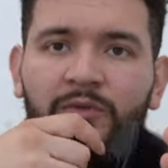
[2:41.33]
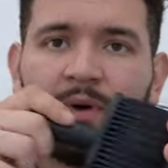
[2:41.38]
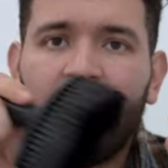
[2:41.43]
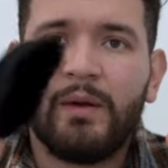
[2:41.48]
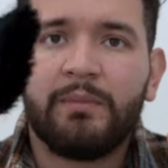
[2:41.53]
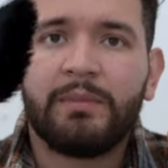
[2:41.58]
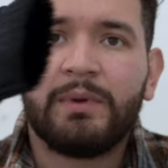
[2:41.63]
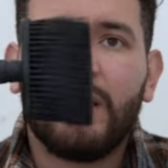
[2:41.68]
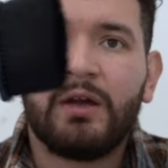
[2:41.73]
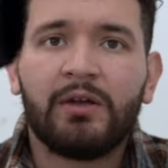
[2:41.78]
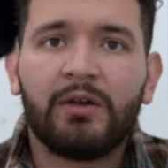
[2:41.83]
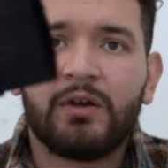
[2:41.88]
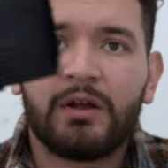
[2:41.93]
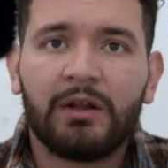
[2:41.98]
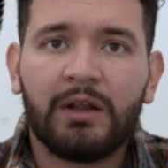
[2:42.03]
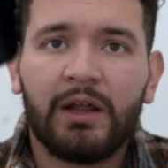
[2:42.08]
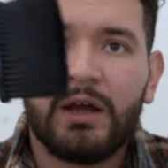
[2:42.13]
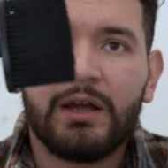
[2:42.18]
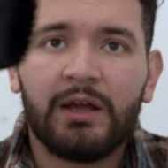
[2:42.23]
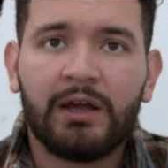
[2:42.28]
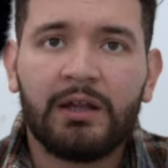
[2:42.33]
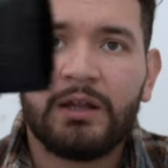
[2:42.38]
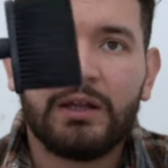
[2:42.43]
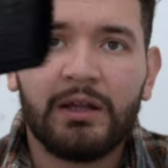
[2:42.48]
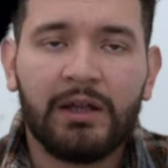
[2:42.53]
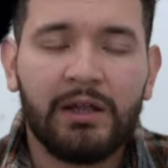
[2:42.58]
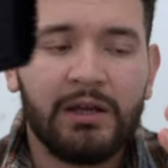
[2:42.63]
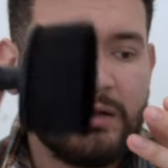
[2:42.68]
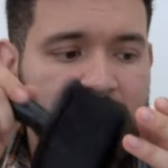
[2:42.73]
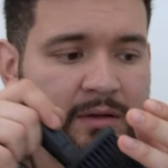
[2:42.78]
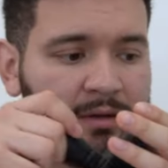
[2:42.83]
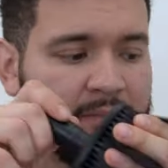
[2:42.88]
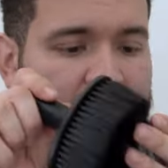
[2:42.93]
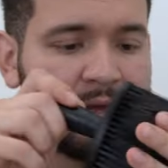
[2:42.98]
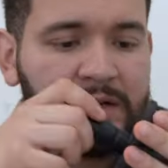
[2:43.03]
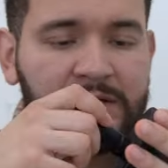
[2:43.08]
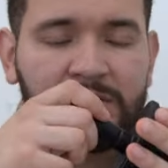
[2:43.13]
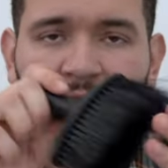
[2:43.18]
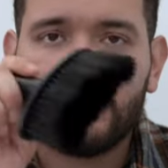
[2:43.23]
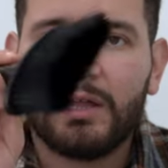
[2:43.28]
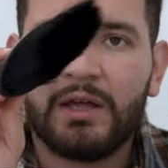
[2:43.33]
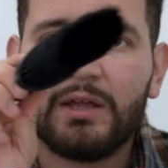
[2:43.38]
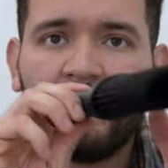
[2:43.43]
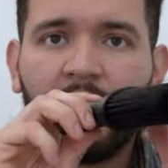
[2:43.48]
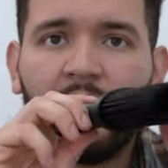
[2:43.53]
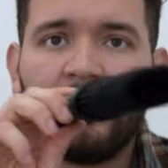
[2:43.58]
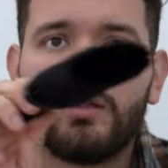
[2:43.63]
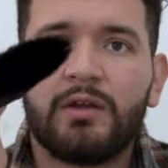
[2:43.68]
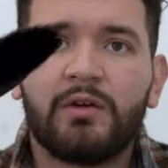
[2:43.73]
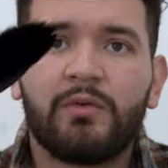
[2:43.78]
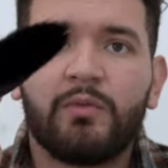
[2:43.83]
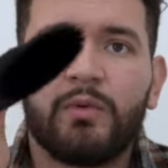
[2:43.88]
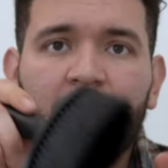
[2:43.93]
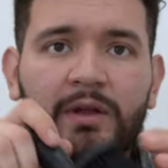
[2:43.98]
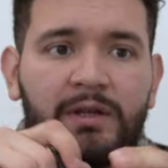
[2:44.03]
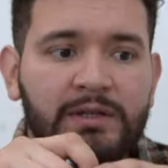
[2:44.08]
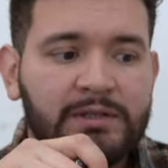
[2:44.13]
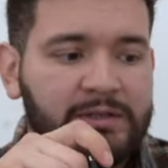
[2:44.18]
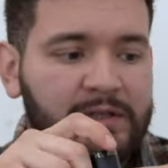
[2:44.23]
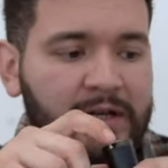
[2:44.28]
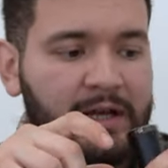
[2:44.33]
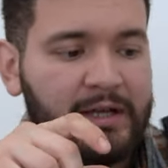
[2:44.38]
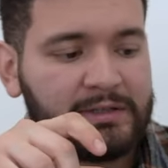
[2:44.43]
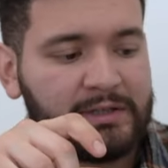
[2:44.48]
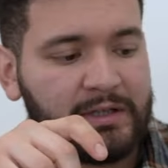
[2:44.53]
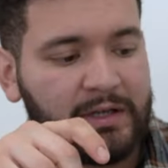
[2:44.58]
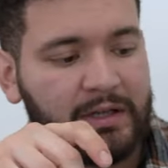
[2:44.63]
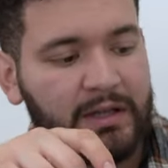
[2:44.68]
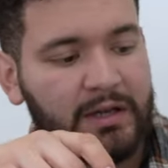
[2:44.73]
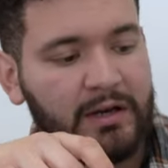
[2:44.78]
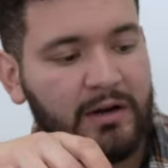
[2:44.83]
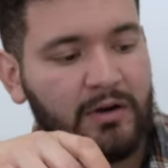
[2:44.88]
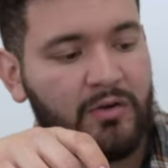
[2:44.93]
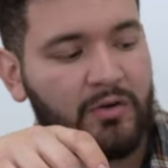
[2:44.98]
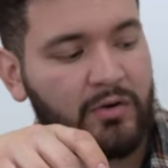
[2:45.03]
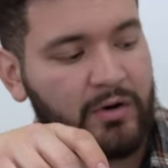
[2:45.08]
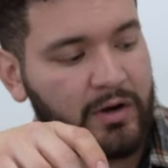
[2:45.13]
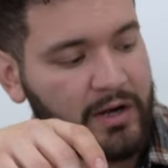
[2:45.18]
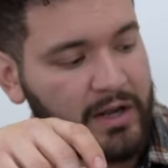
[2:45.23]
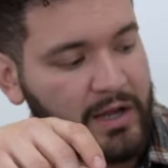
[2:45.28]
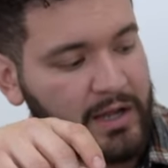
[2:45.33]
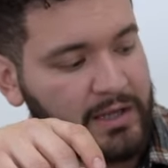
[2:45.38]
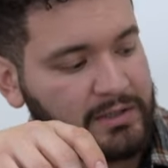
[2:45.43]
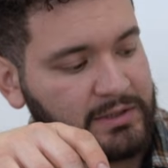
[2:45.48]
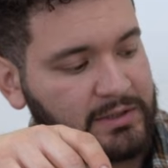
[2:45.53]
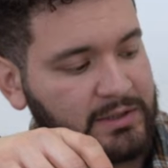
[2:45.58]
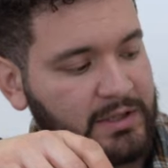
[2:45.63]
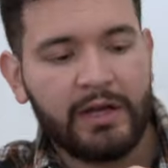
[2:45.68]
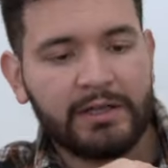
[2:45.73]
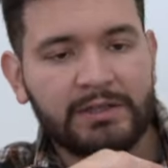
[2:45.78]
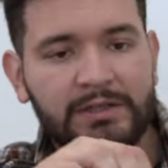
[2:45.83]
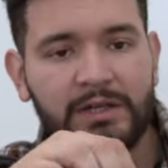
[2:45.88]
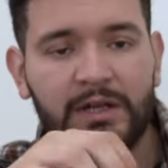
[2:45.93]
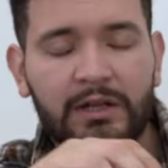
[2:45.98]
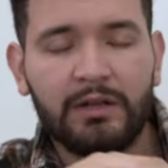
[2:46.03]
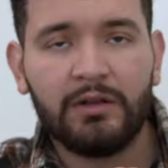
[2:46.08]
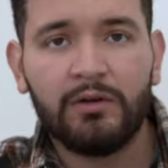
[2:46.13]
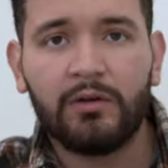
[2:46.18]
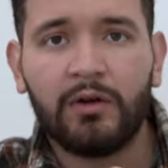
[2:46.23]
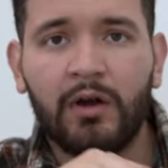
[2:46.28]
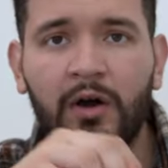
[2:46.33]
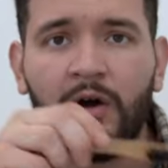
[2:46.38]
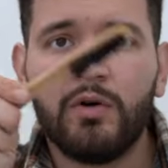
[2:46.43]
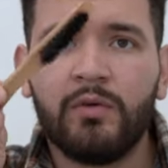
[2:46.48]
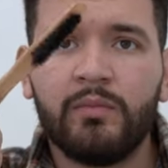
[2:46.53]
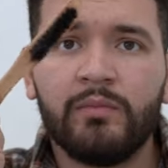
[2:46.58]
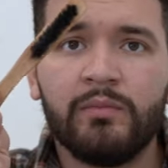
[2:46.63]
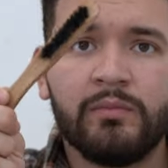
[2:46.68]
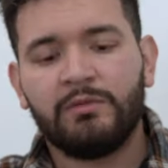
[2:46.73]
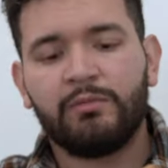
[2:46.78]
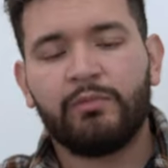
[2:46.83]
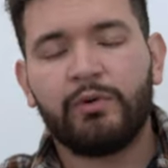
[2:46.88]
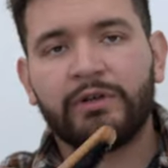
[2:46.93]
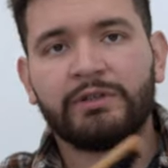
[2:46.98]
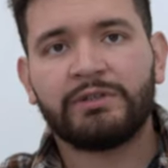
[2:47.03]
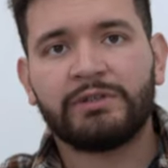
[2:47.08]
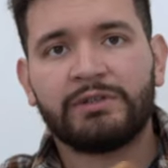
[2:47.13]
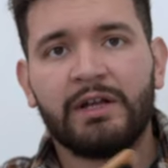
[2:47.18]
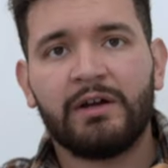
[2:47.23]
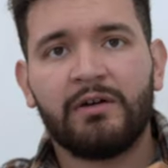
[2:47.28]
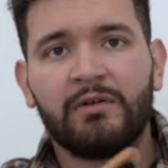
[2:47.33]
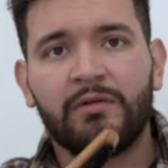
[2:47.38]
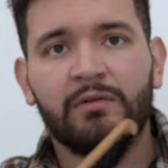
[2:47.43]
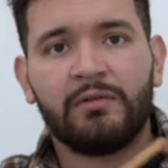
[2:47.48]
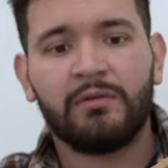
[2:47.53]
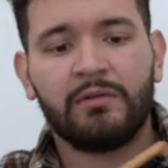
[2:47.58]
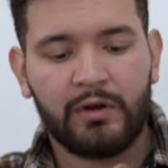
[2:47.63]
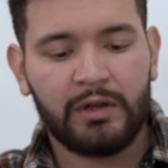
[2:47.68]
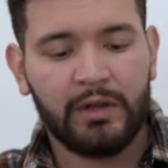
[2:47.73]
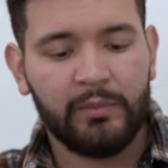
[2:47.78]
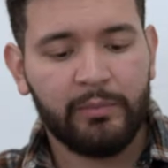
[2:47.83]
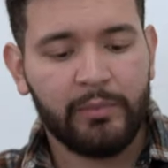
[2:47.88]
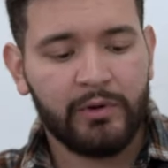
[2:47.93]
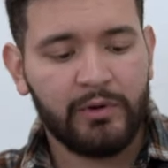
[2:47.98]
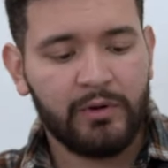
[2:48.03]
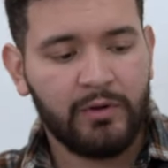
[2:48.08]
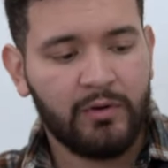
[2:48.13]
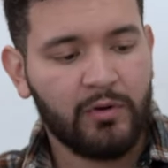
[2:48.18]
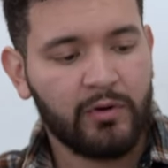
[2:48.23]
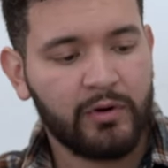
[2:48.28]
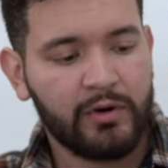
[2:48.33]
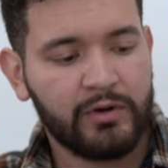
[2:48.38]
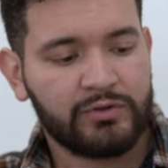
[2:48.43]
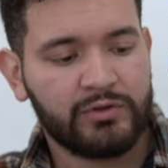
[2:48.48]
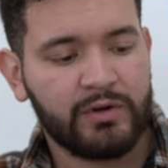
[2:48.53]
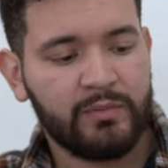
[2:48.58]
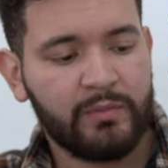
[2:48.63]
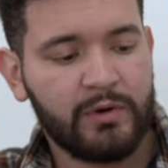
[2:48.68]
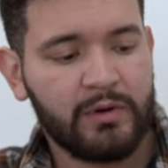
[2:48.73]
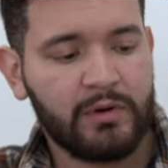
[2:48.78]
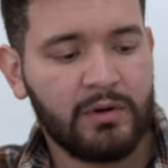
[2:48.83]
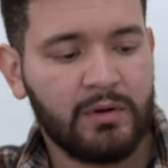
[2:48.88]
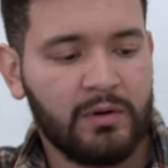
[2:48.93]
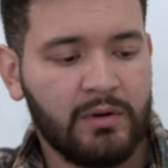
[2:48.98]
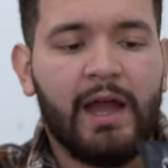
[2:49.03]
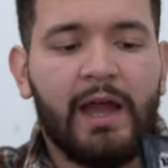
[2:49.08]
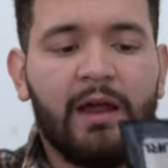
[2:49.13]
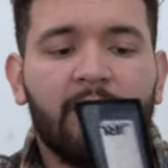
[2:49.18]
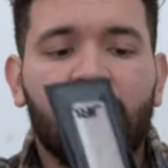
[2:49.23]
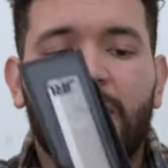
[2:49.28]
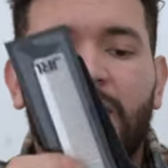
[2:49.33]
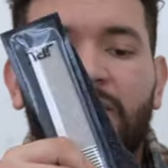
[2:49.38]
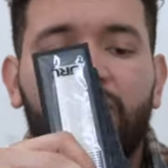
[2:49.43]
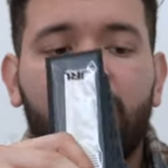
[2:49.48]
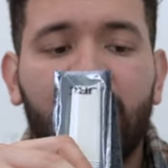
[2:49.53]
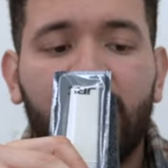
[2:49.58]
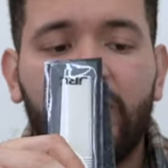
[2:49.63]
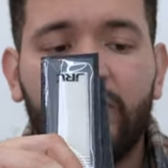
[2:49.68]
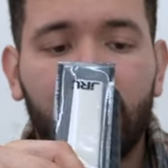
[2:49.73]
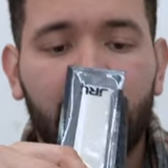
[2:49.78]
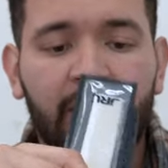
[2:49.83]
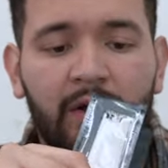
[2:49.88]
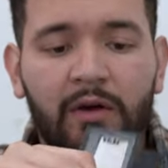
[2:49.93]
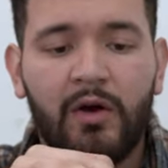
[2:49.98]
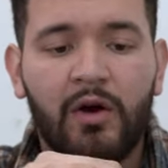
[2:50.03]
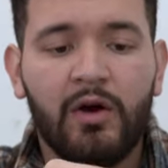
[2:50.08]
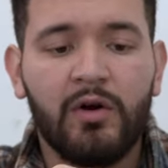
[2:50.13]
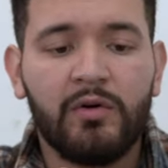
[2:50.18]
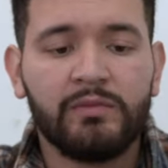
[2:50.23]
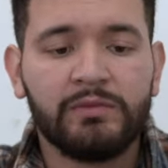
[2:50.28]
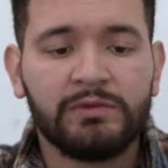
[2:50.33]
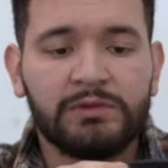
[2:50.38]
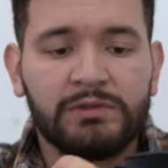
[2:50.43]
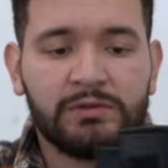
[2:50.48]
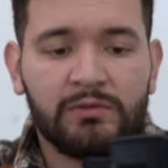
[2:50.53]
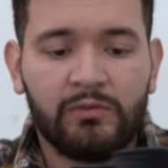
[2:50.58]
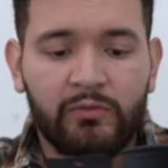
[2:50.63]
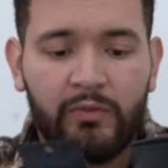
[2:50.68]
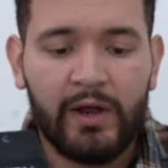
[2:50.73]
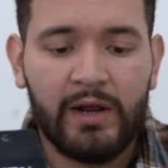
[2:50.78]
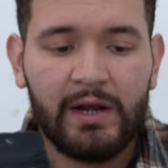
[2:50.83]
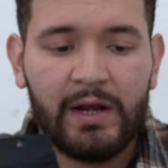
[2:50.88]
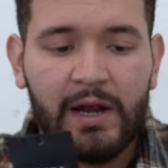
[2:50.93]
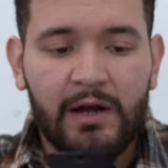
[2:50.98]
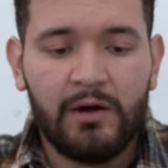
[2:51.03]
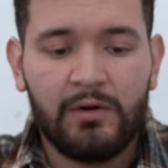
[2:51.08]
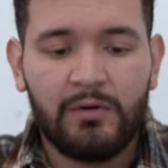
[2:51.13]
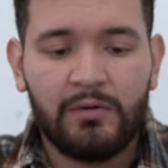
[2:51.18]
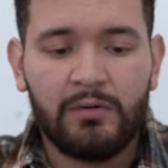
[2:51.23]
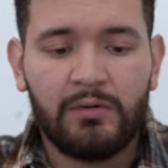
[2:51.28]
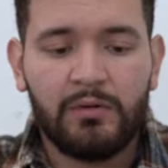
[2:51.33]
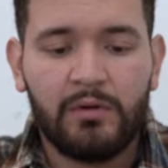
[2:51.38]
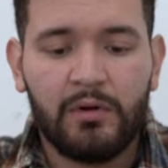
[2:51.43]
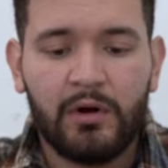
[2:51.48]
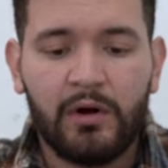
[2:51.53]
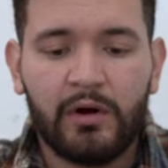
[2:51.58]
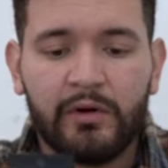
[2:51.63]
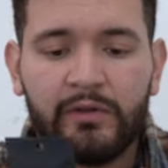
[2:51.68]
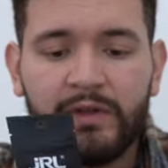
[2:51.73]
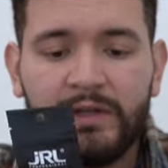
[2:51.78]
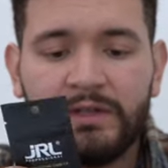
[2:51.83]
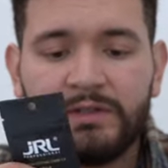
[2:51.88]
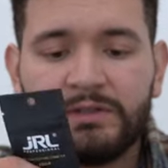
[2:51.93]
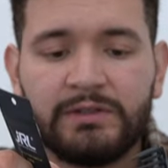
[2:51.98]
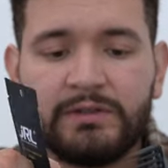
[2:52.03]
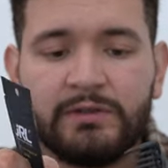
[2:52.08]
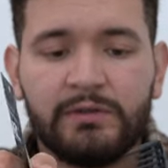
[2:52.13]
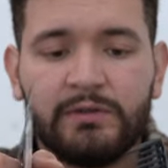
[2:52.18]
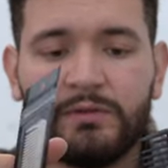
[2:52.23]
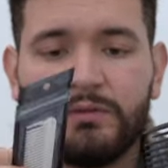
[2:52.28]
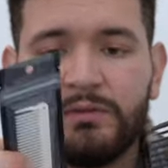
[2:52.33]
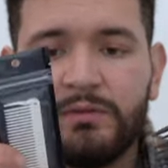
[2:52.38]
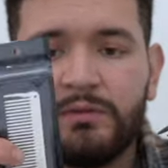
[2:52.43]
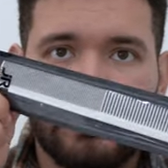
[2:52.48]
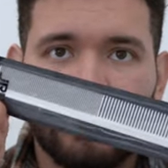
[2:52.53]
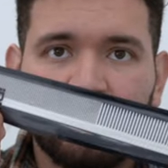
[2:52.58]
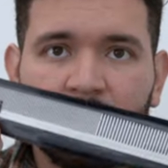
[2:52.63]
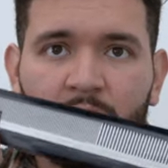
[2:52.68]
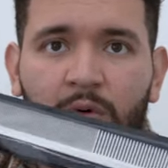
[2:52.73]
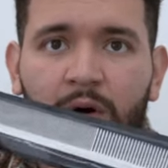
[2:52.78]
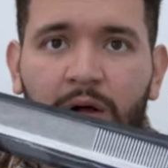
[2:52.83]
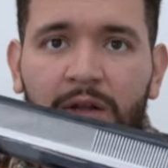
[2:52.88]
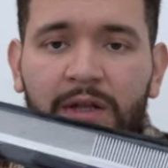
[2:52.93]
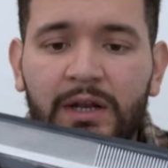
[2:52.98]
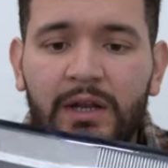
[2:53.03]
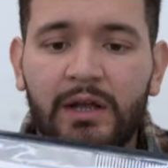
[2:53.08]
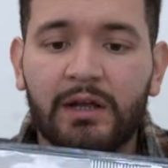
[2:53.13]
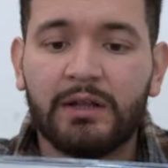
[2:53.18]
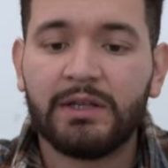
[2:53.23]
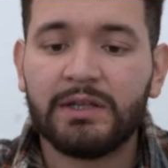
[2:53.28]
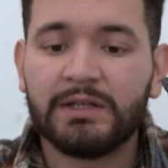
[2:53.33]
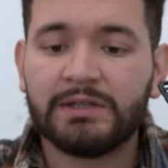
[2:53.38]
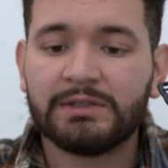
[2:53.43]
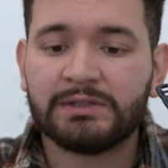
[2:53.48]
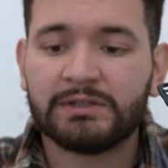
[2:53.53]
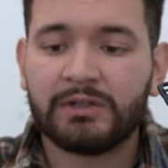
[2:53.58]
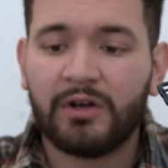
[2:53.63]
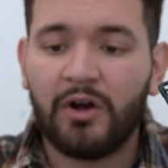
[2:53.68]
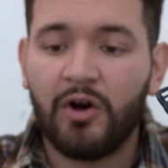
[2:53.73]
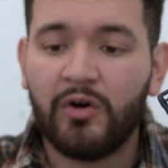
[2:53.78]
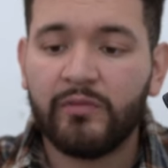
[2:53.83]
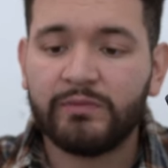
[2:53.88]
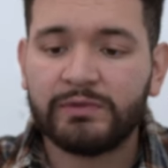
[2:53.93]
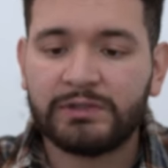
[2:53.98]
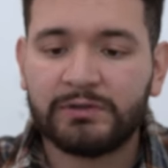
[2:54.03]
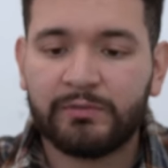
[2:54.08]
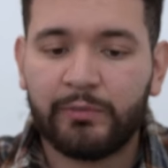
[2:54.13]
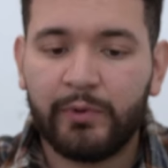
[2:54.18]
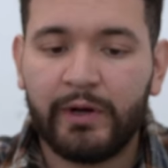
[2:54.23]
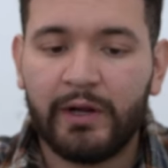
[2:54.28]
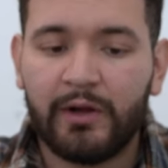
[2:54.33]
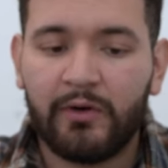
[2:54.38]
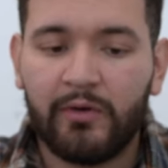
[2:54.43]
wipe down your client clean. Make sure that all your work is nice and clean and organized. You guys need a little comb to brush down your clipper or your trimmer. And my favorite combs right now are these two. The quality on these combs is pretty